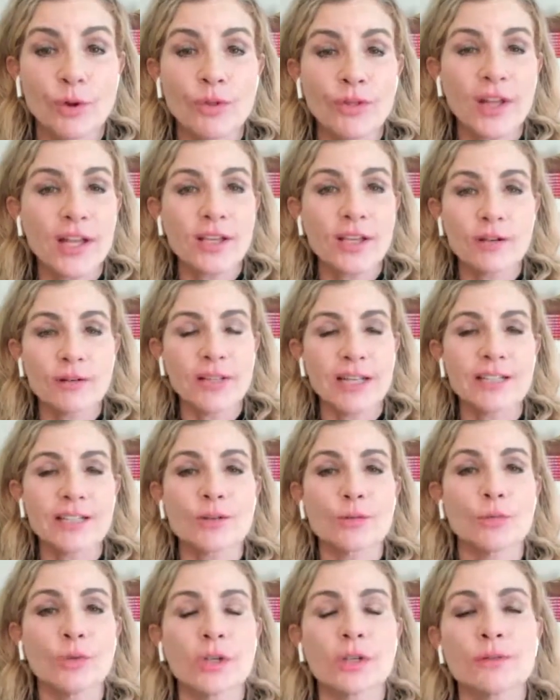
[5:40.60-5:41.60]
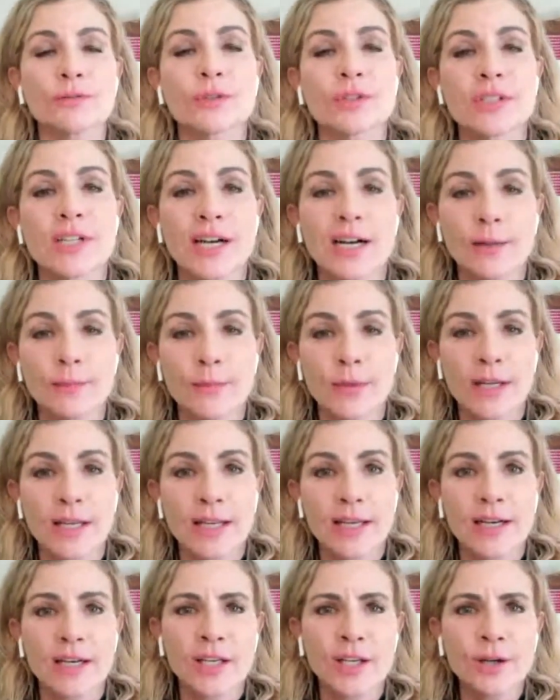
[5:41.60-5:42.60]
well, thank you. And that's a wonderful
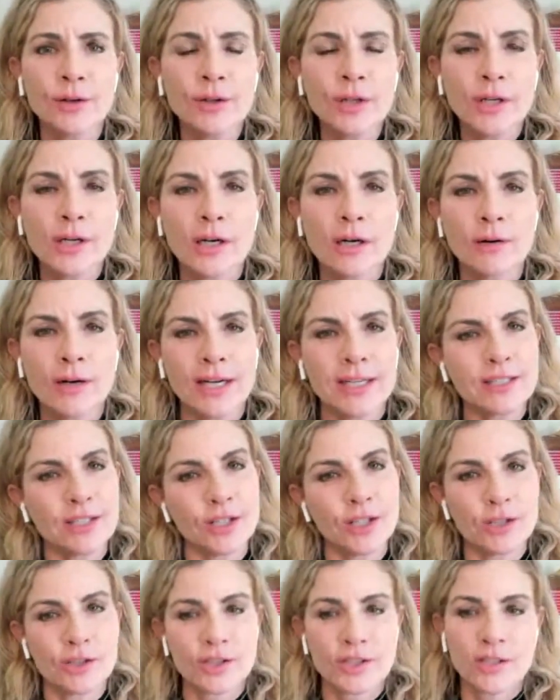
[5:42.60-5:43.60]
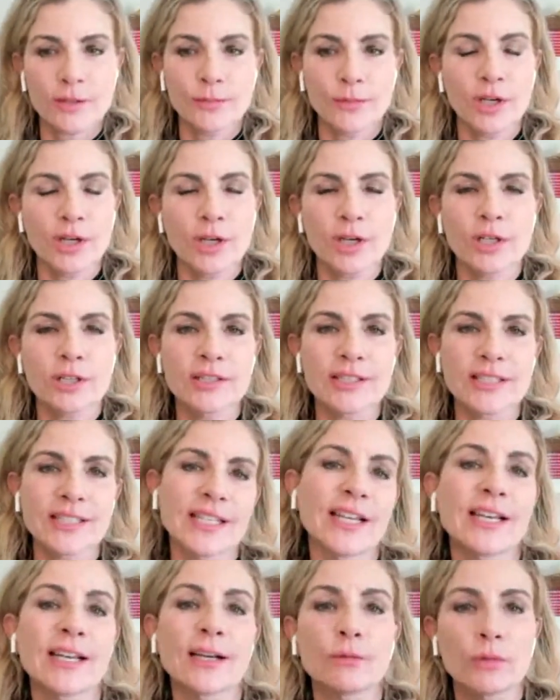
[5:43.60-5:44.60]
topic. And a year ago, I launched something called
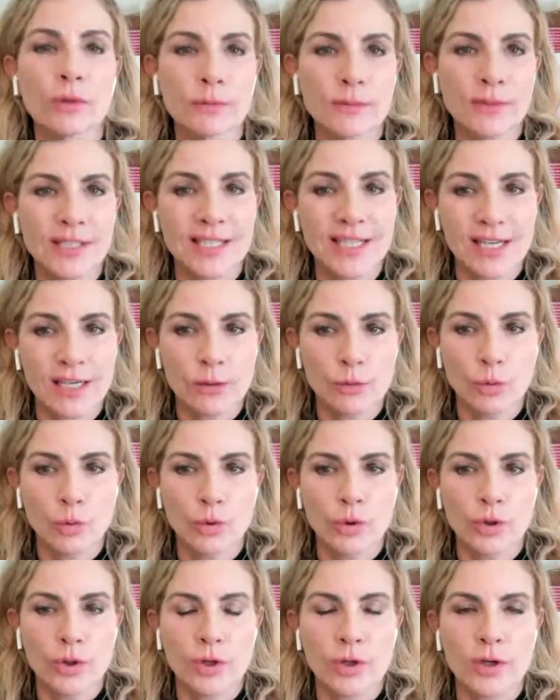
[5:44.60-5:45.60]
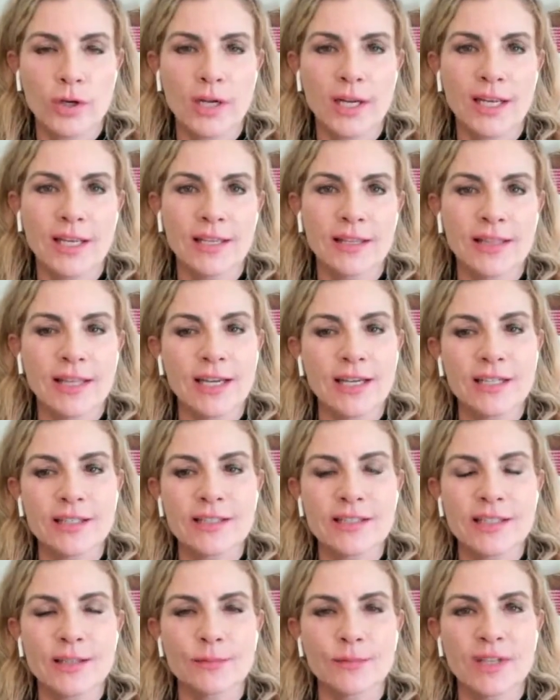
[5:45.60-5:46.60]
standoutwomen.org. And that
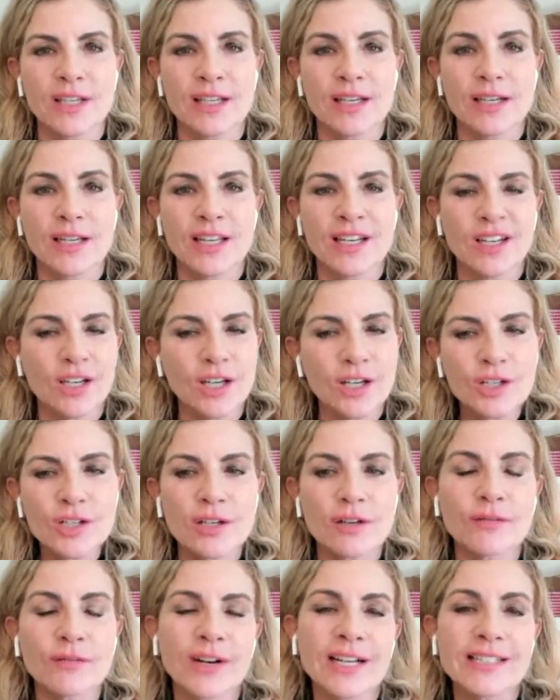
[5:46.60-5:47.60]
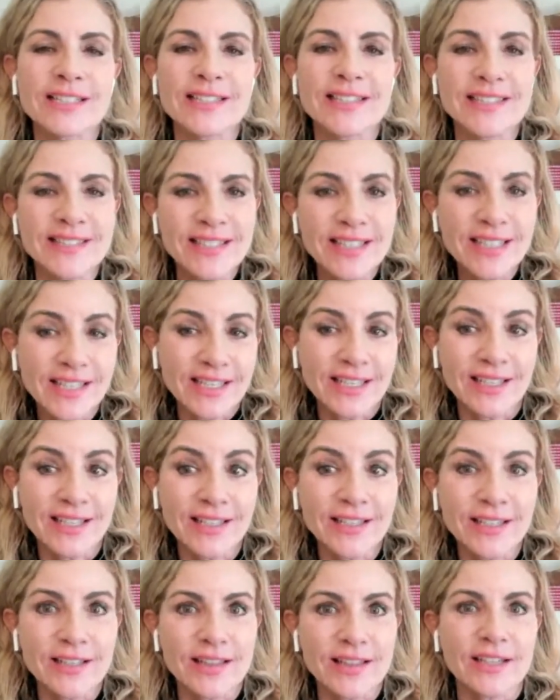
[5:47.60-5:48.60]
is something, an initiative I
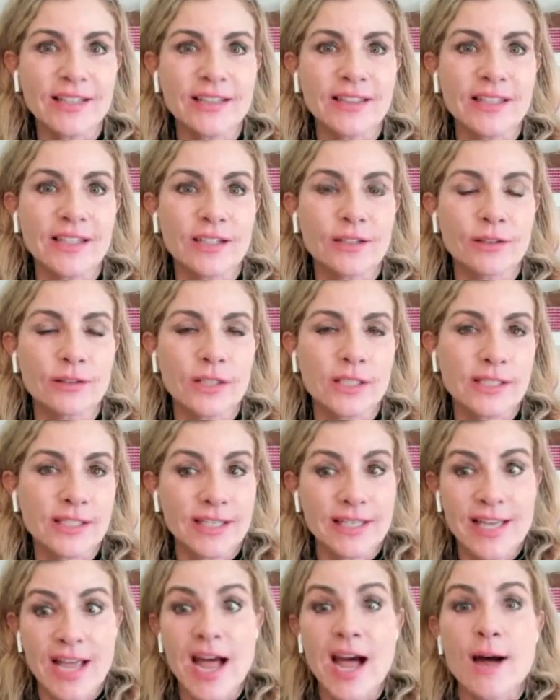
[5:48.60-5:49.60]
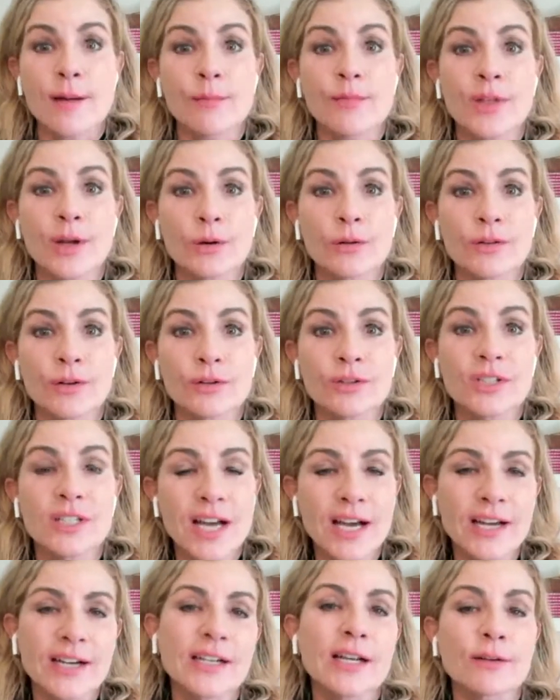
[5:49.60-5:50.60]
see that there is a gap, that there's
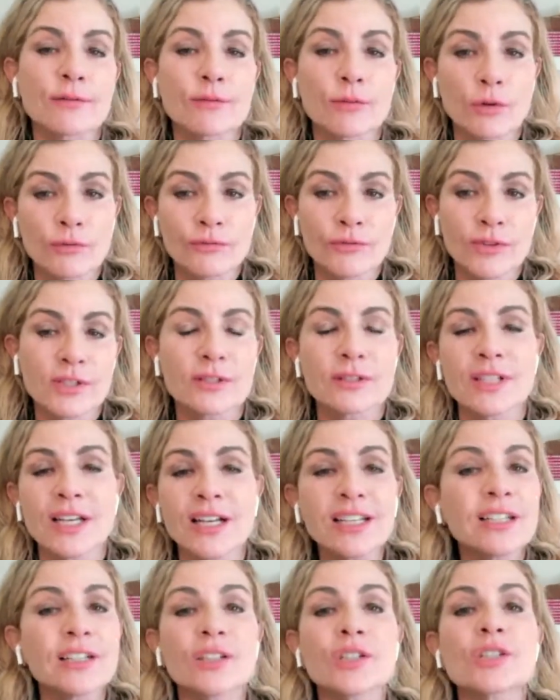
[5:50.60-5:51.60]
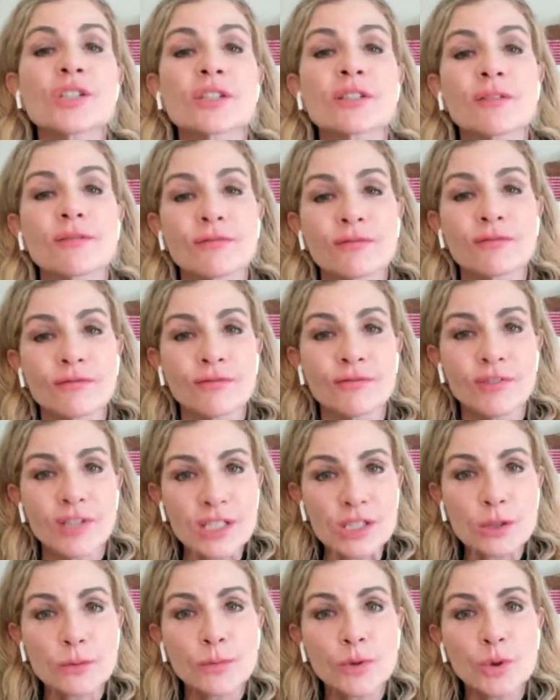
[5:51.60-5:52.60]
not enough, not only just
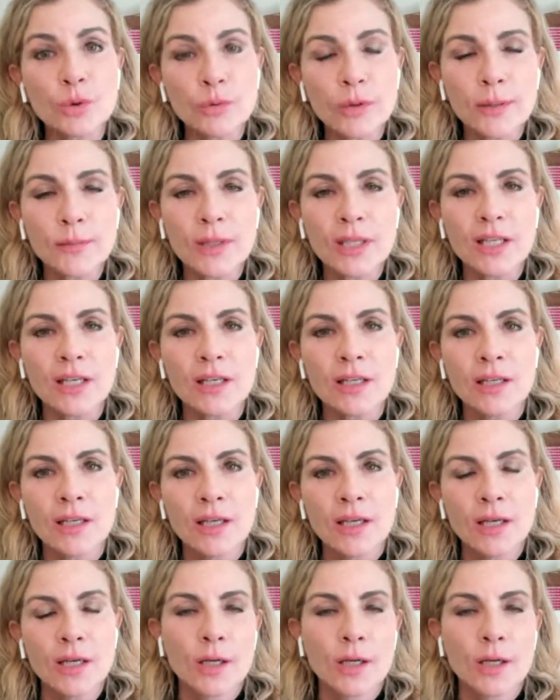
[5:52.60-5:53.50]
visible women,